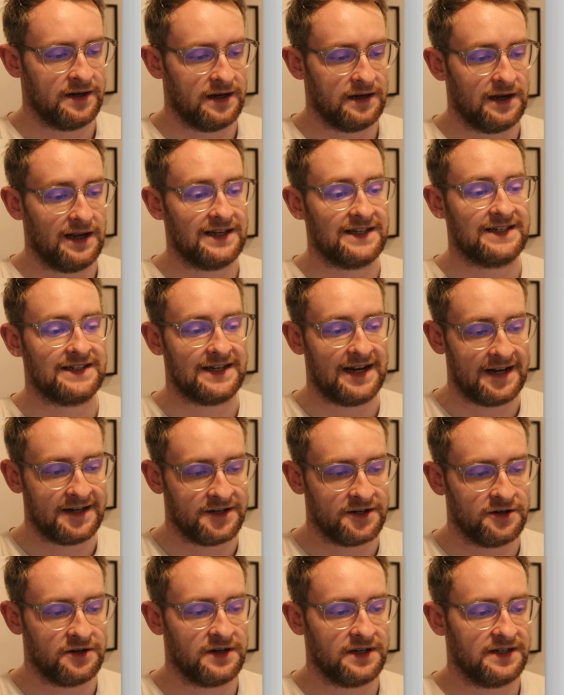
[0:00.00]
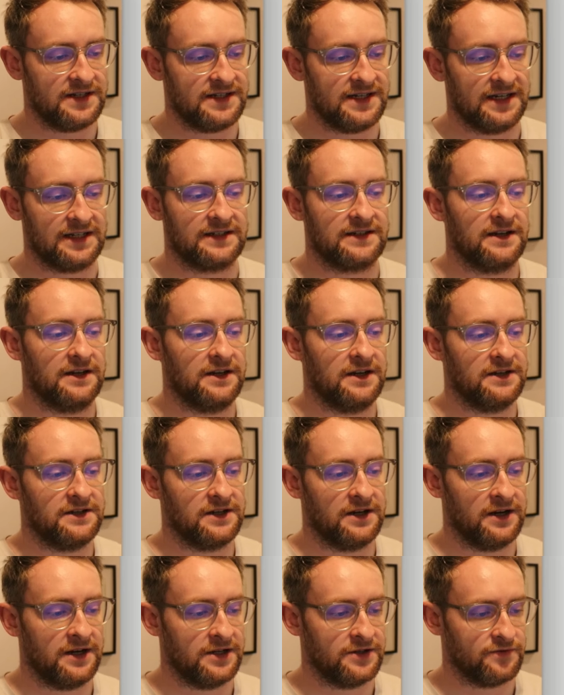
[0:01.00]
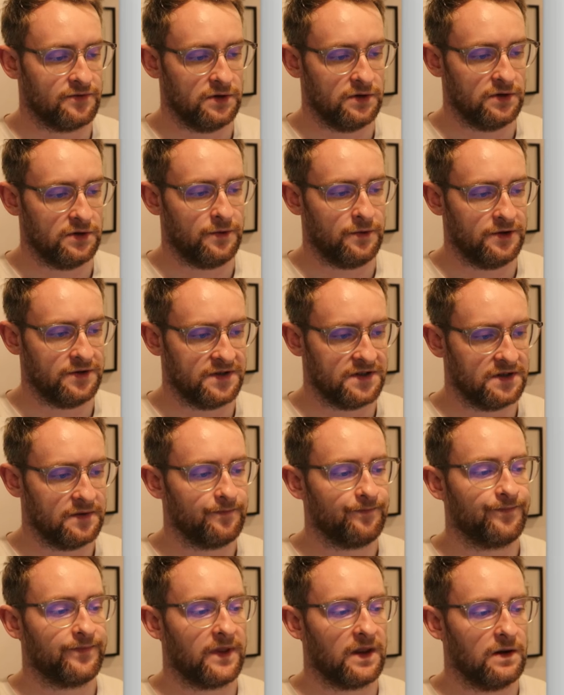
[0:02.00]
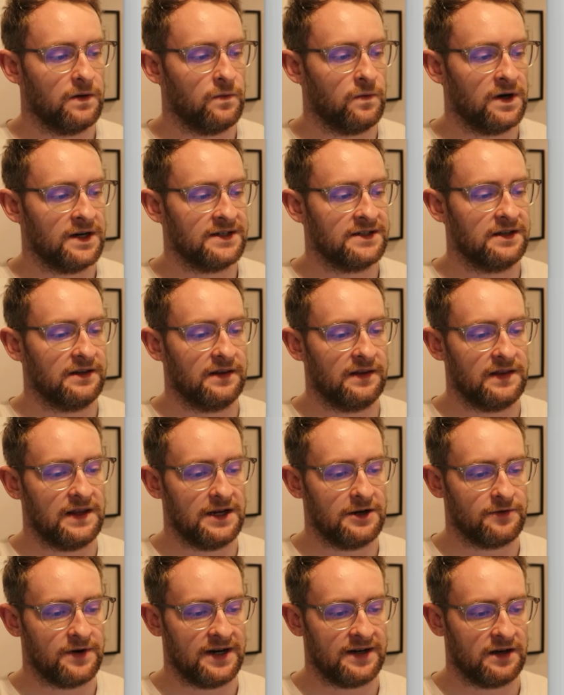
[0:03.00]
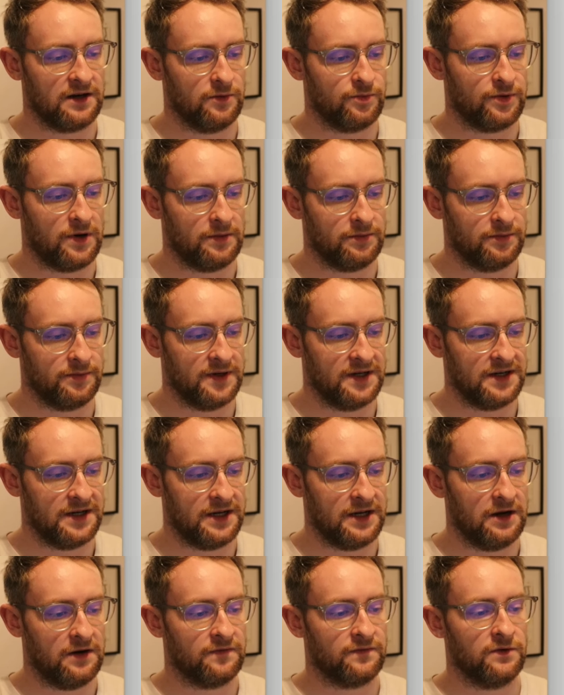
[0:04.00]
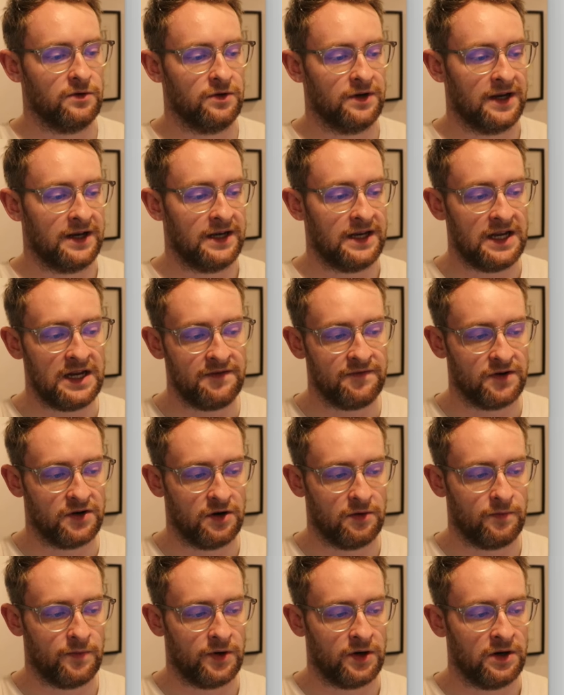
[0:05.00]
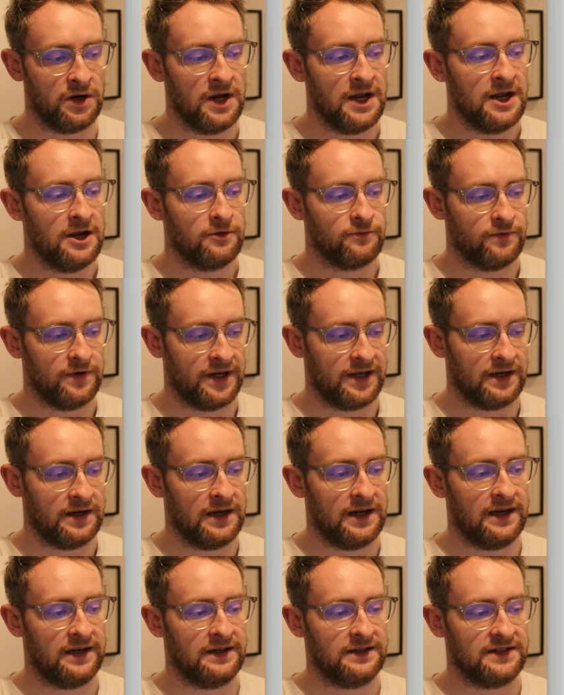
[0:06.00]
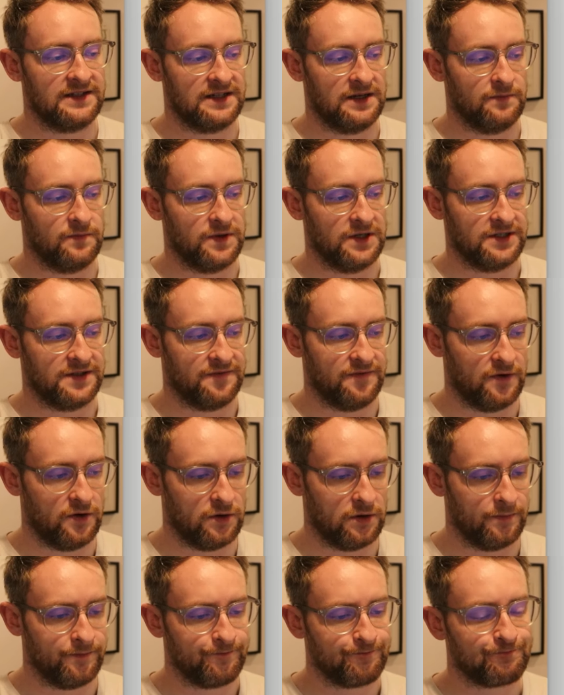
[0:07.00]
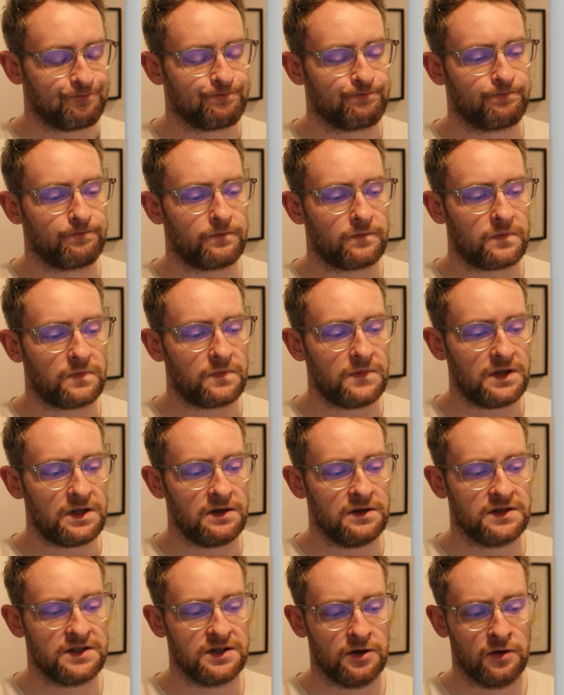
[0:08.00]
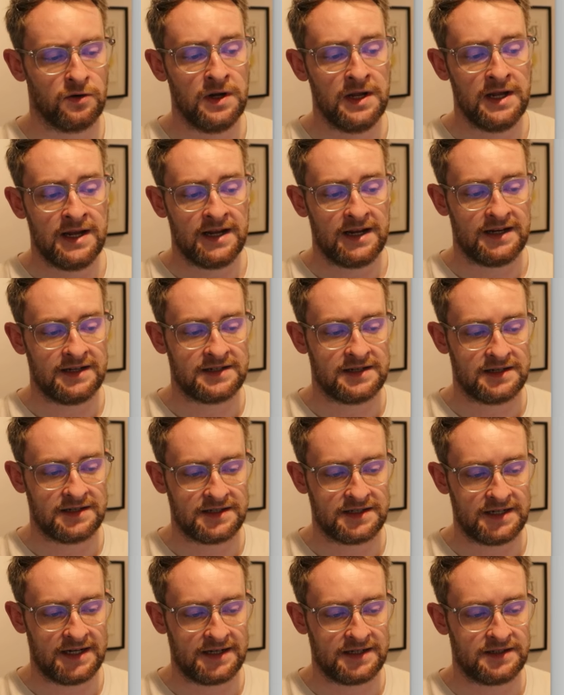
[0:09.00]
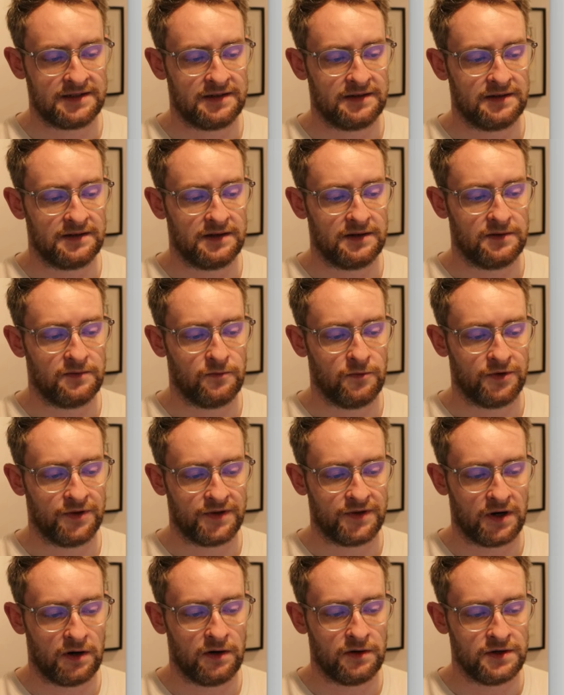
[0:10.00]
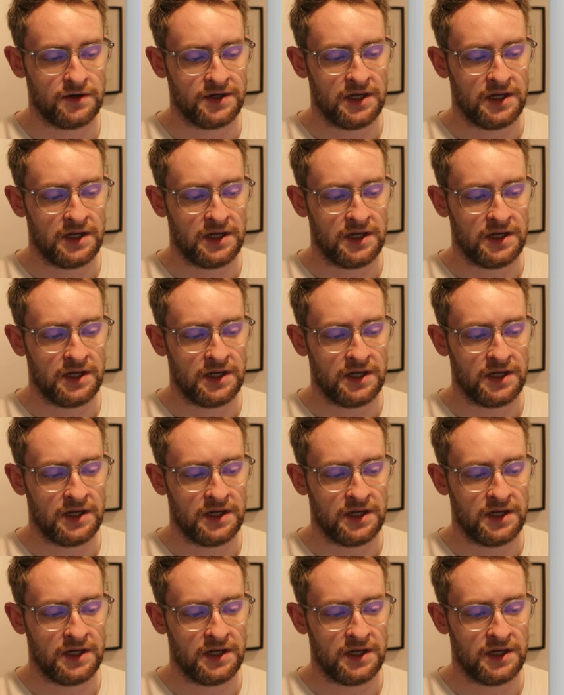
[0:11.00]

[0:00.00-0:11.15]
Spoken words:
standard 6-sided die is rolled once. What is the theoretical probability of rolling an even number written in its simplest form? So is it a sixth, 1/3,